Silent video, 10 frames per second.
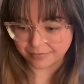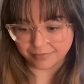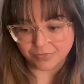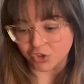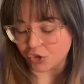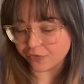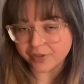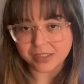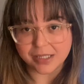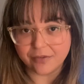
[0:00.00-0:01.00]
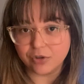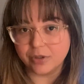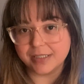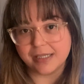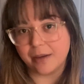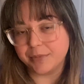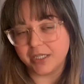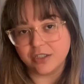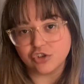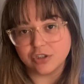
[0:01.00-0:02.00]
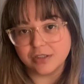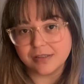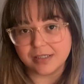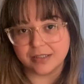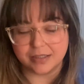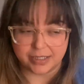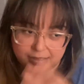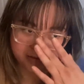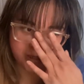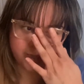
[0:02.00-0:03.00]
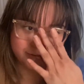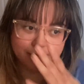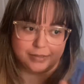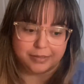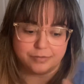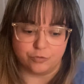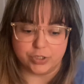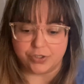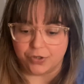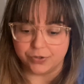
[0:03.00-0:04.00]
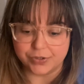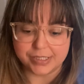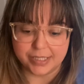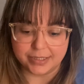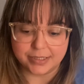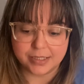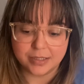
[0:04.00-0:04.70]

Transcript: surface level examinations and results, and